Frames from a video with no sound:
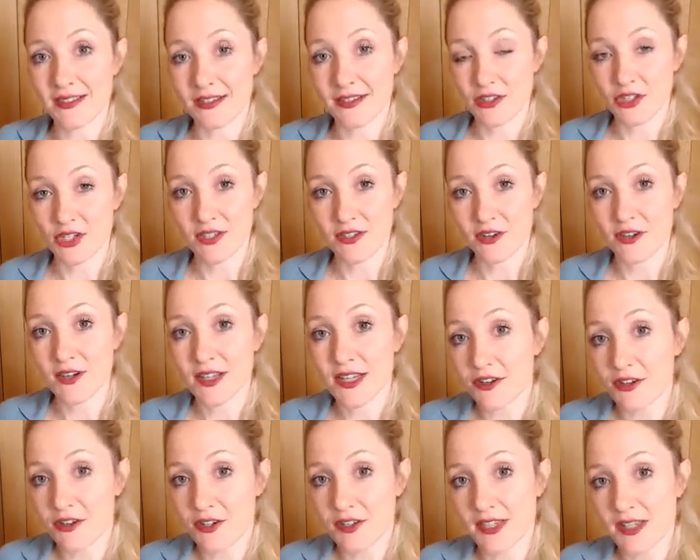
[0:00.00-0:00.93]
she's only
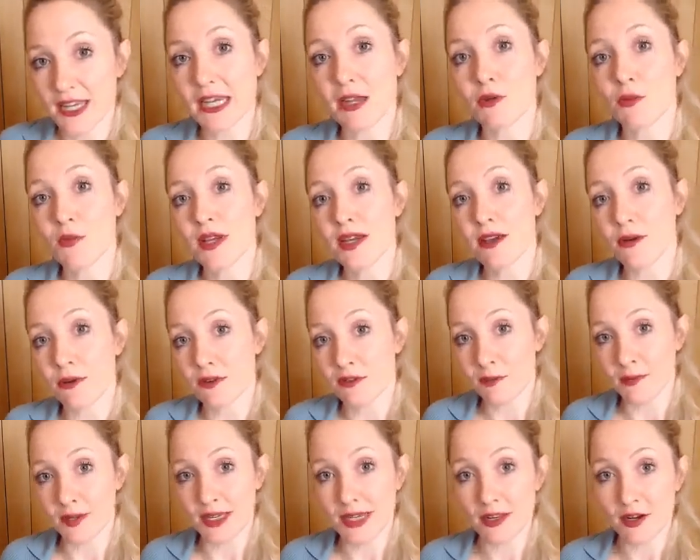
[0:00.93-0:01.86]
in her second week with
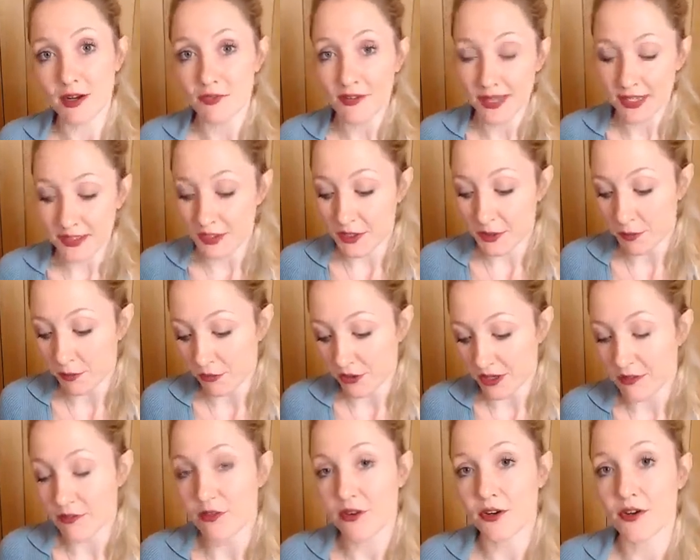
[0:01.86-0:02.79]
me, and I've had to
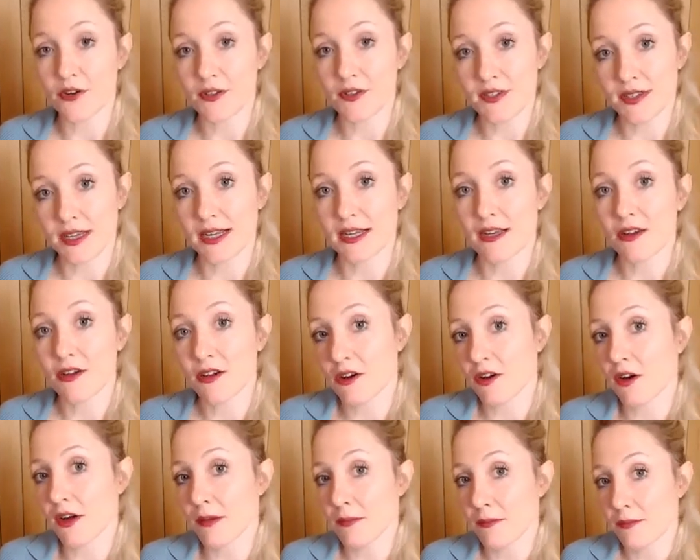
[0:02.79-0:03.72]
brief her and say, look,
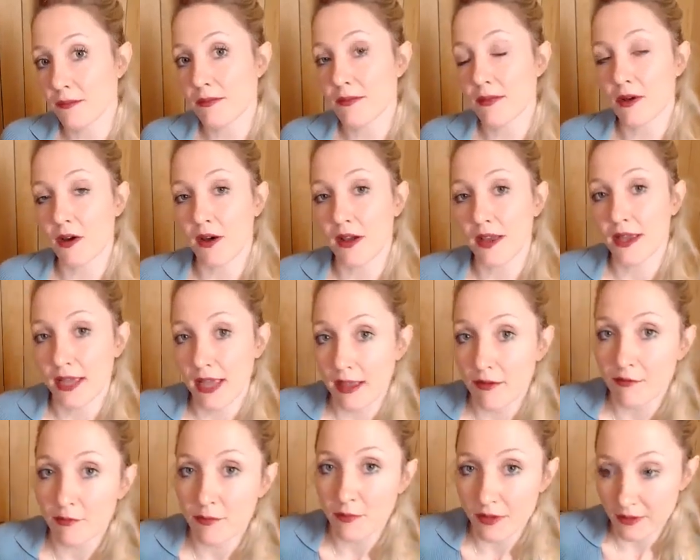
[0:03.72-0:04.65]
I
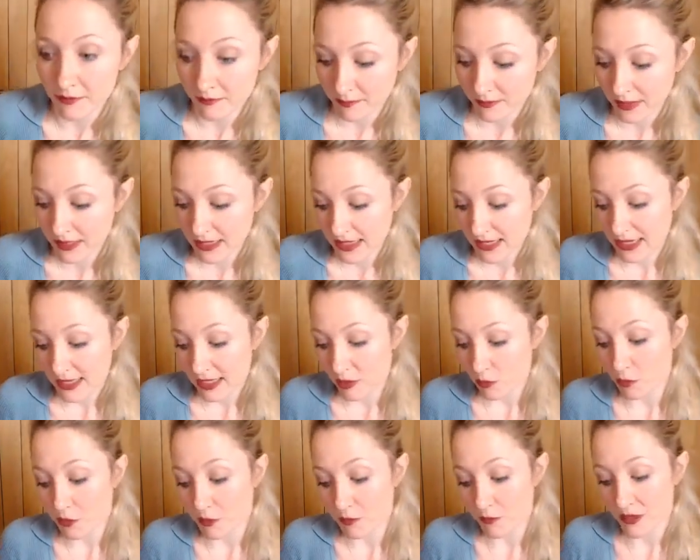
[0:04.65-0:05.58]
have been,
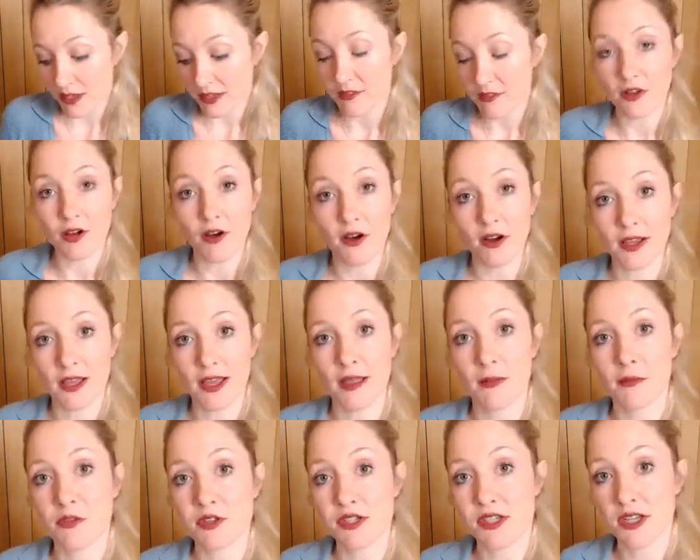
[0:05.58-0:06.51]
it would appear that I
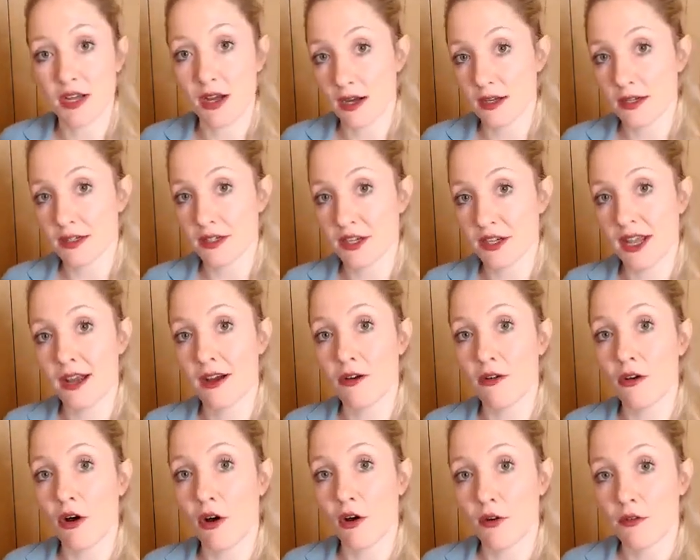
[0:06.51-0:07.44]
am the target now